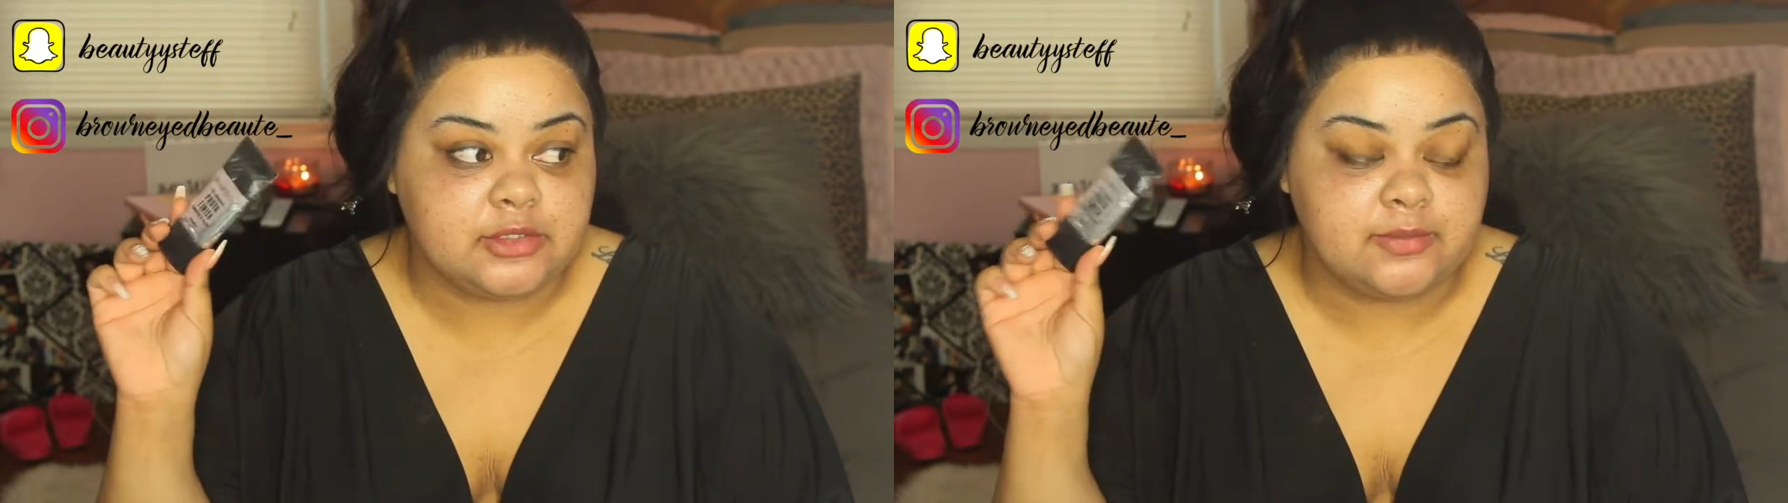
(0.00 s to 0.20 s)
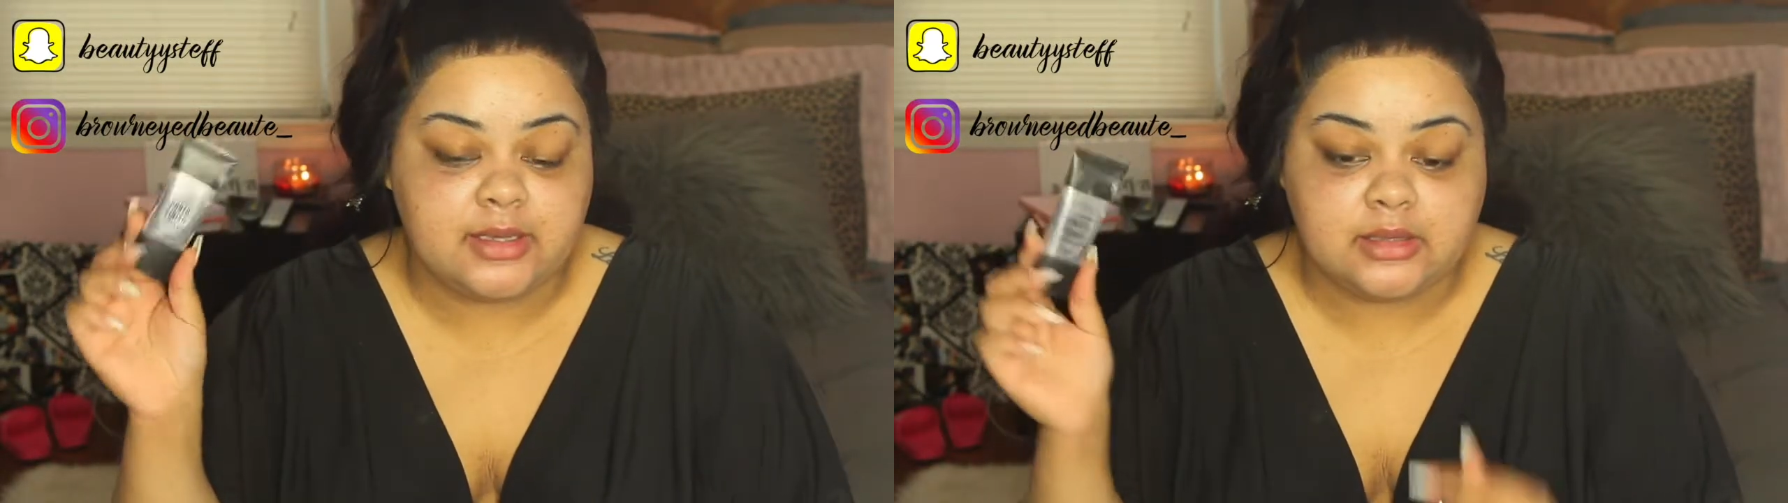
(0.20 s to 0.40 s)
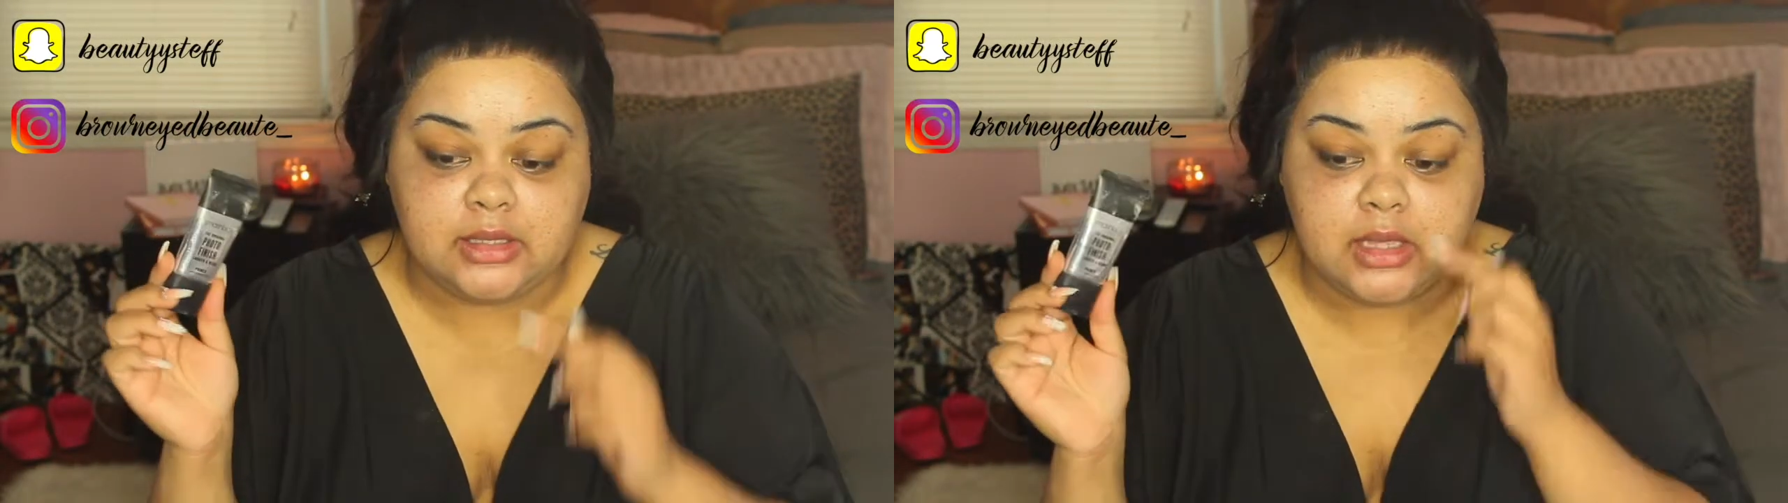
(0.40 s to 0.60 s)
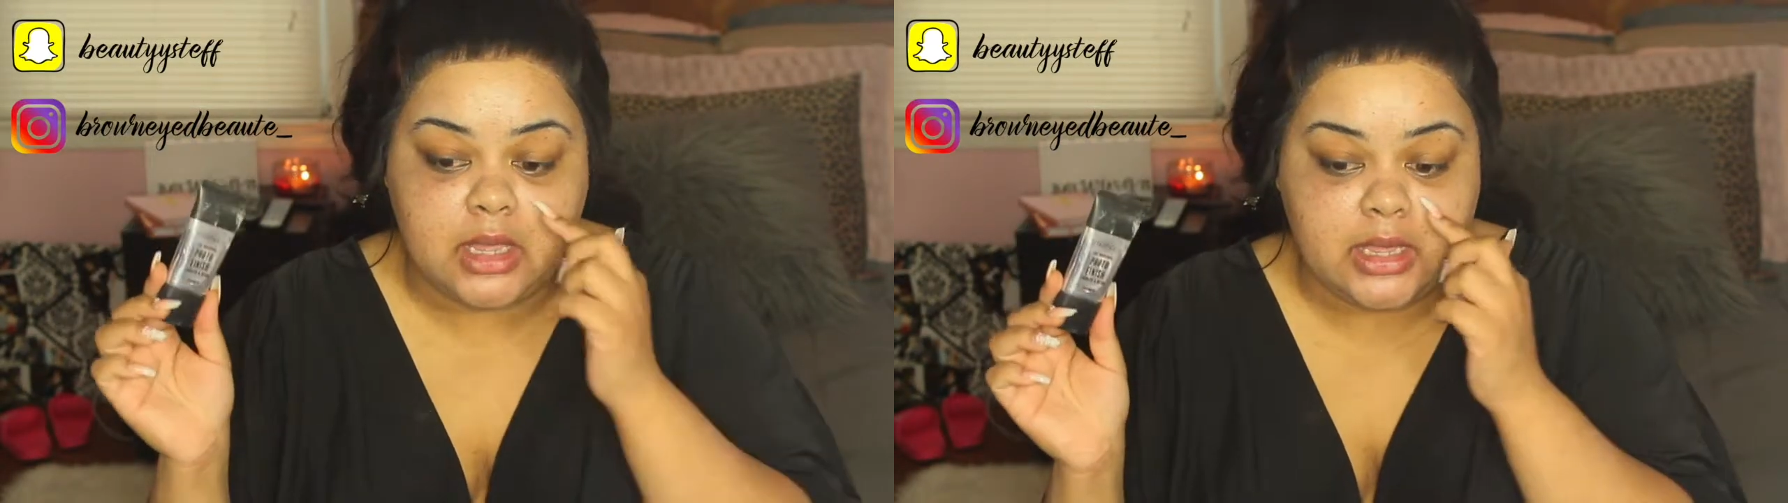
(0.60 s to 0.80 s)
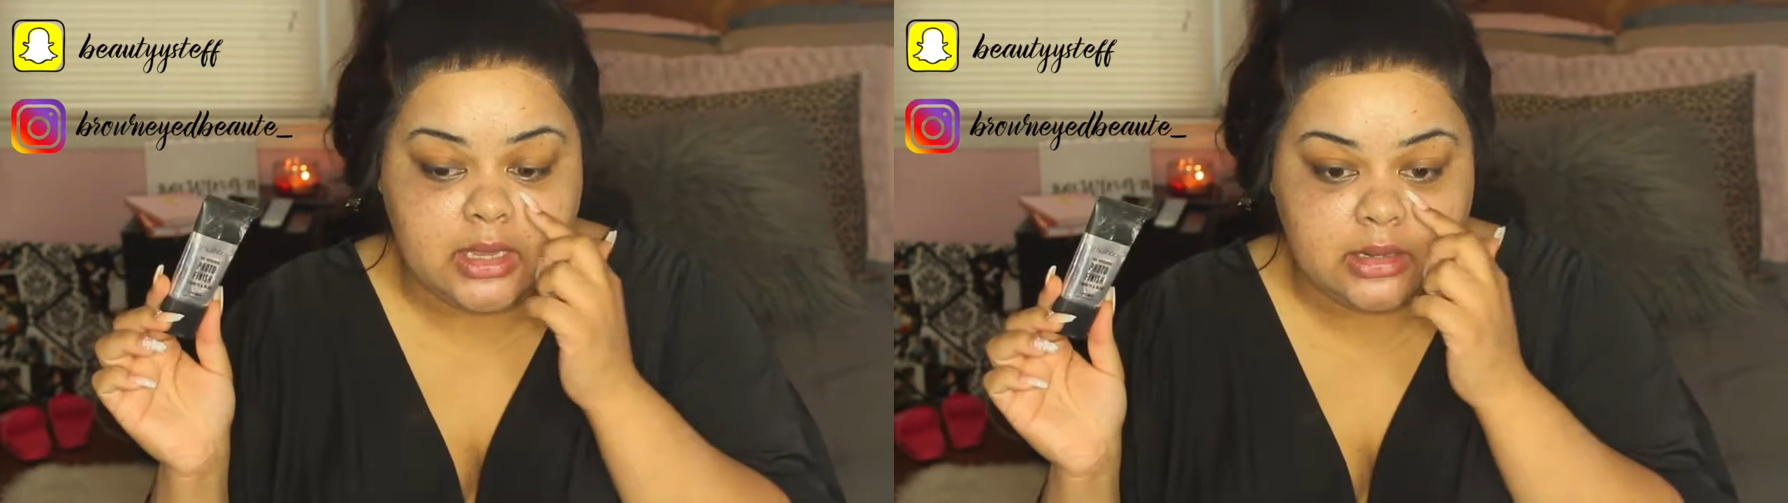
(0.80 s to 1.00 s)
directly
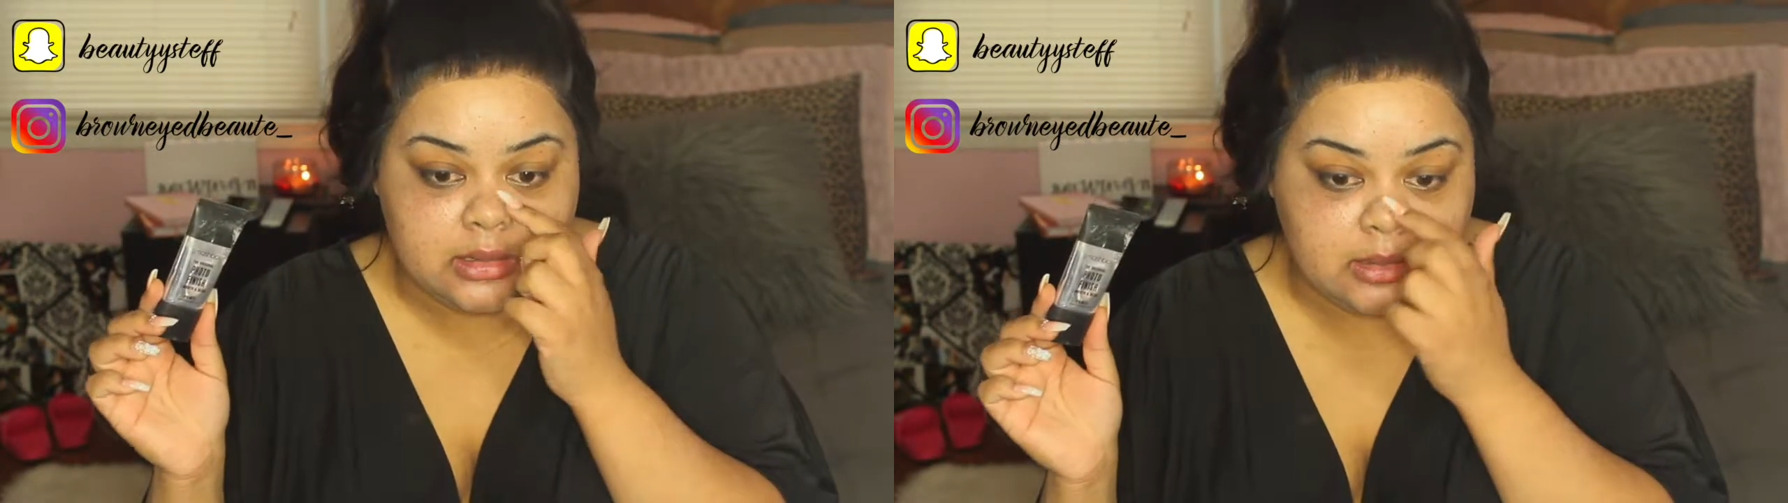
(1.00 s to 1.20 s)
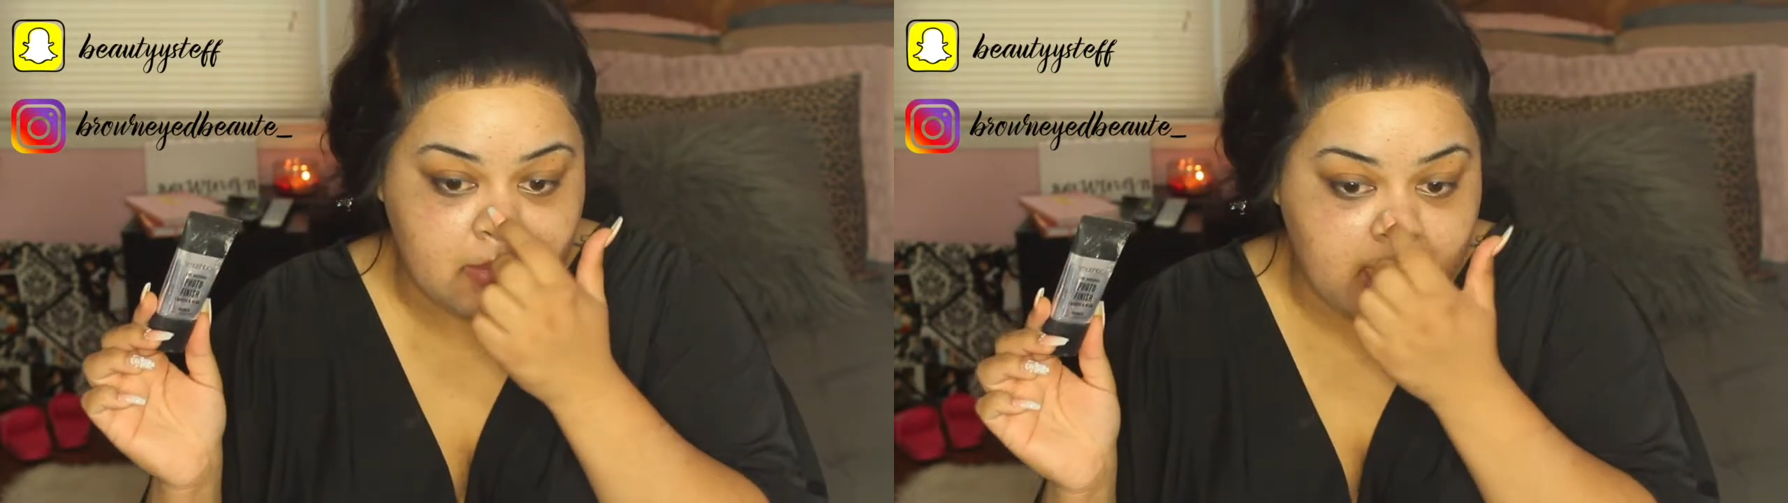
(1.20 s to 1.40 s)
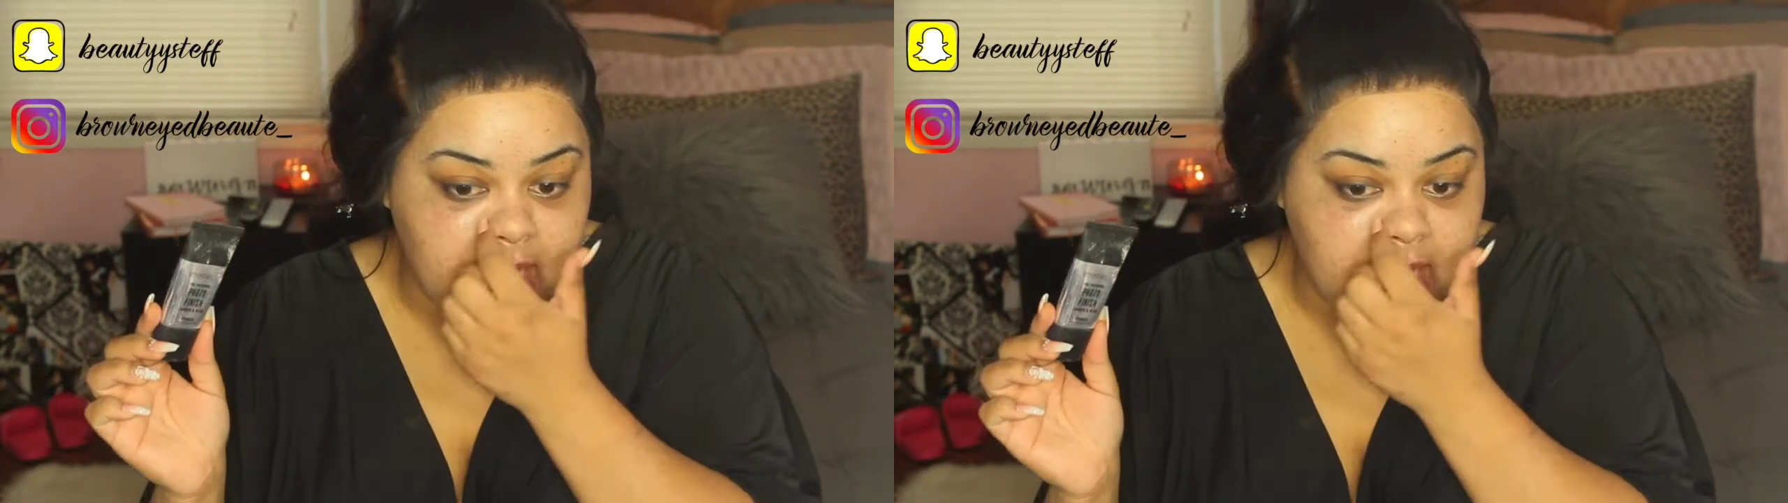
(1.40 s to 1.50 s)
in my